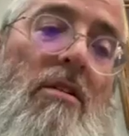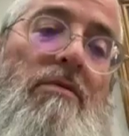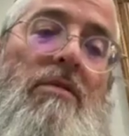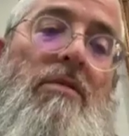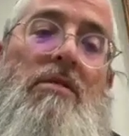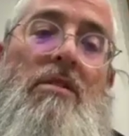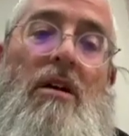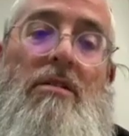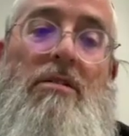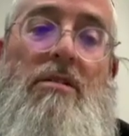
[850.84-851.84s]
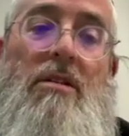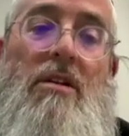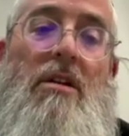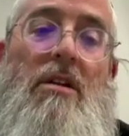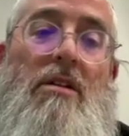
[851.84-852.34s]
of the sides.
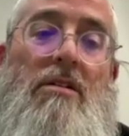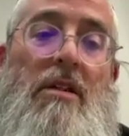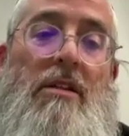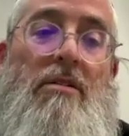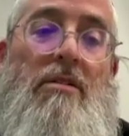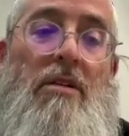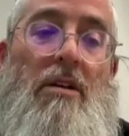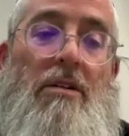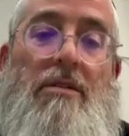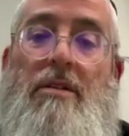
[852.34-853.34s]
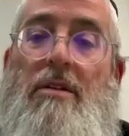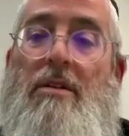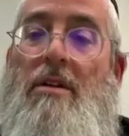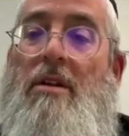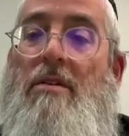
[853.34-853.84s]
So that's okay.
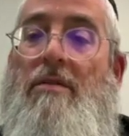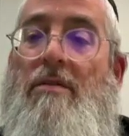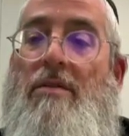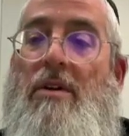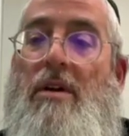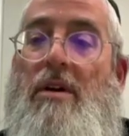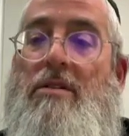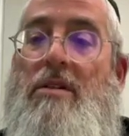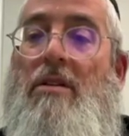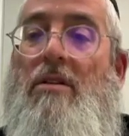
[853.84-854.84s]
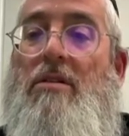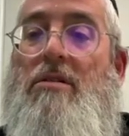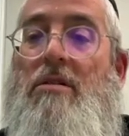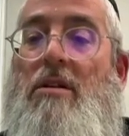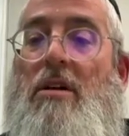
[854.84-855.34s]
The sal
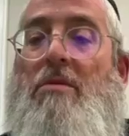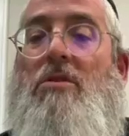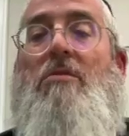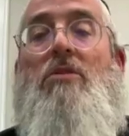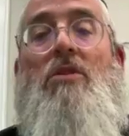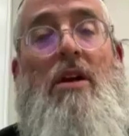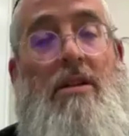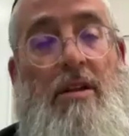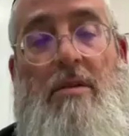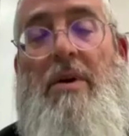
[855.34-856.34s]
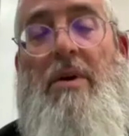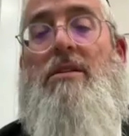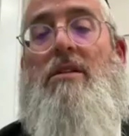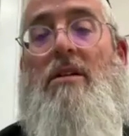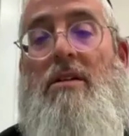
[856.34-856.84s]
also but you can't take the
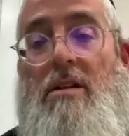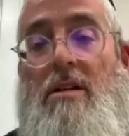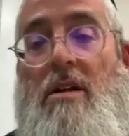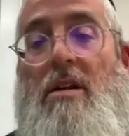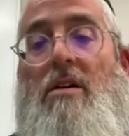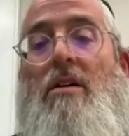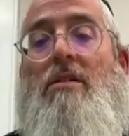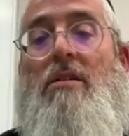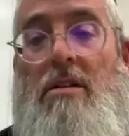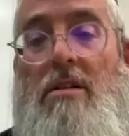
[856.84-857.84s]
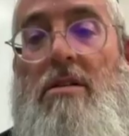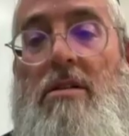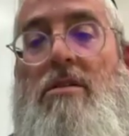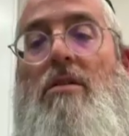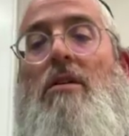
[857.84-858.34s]
basket. Or
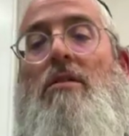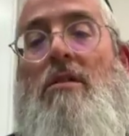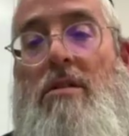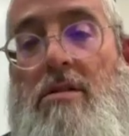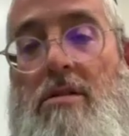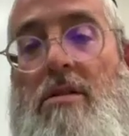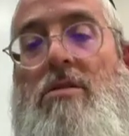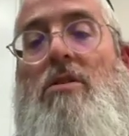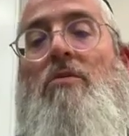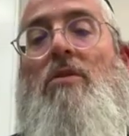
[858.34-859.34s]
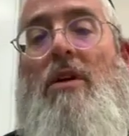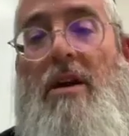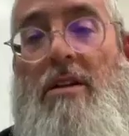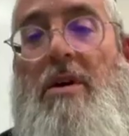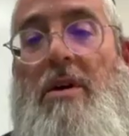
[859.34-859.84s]
to
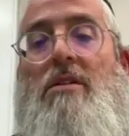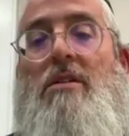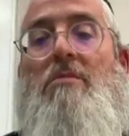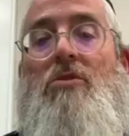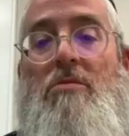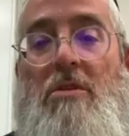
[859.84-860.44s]
hang the basket,